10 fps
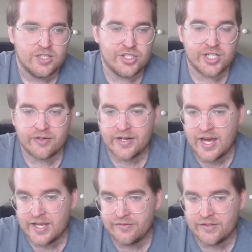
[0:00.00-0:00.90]
Jared
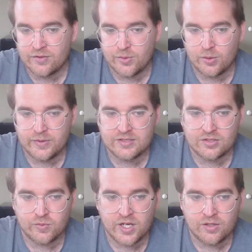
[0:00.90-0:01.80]
Ivey from Ole Miss
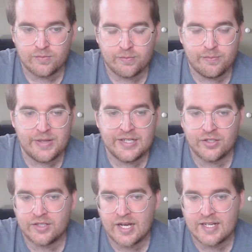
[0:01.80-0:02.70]
as well. Bigger
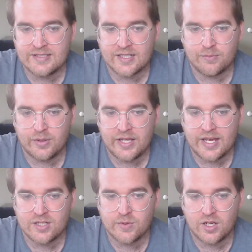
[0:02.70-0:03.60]
guys that can play
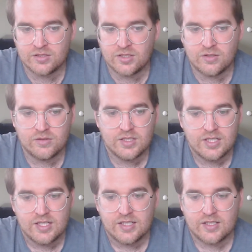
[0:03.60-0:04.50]
edge, but also
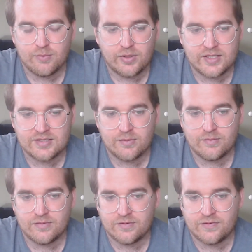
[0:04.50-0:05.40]
can play
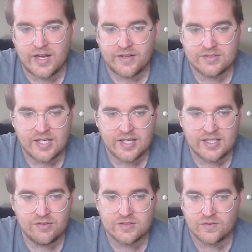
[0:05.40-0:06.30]
some 5 tech,
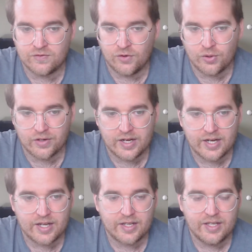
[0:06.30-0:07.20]
even some
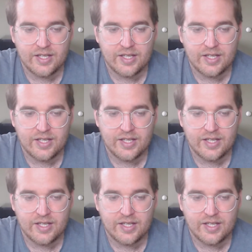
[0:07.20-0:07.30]
4-eye.